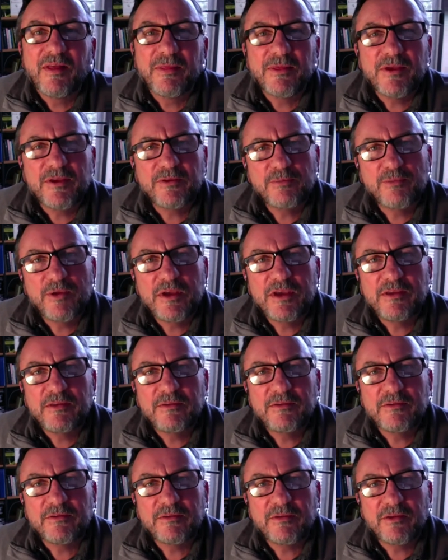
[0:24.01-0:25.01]
This
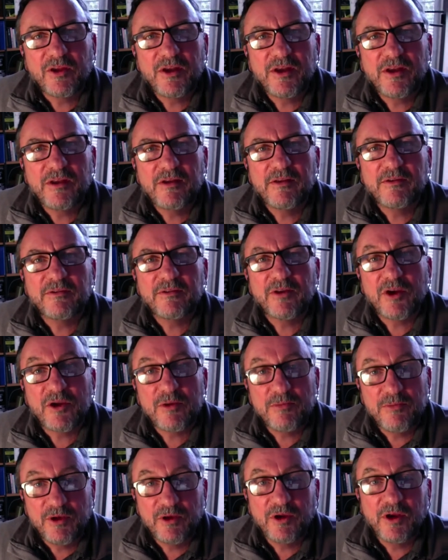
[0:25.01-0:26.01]
means that it is a
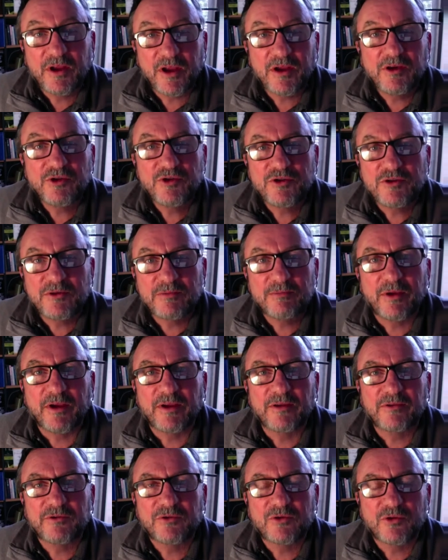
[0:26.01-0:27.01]

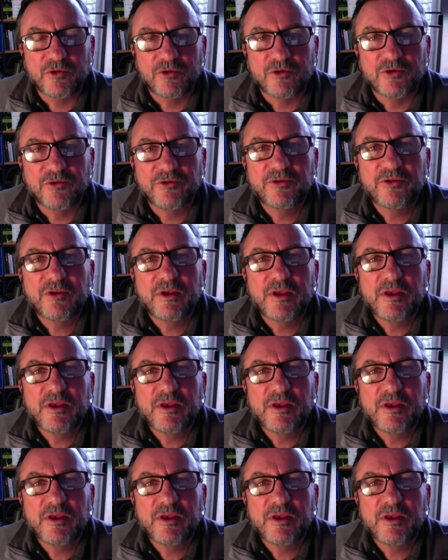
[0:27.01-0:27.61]
communication-based course.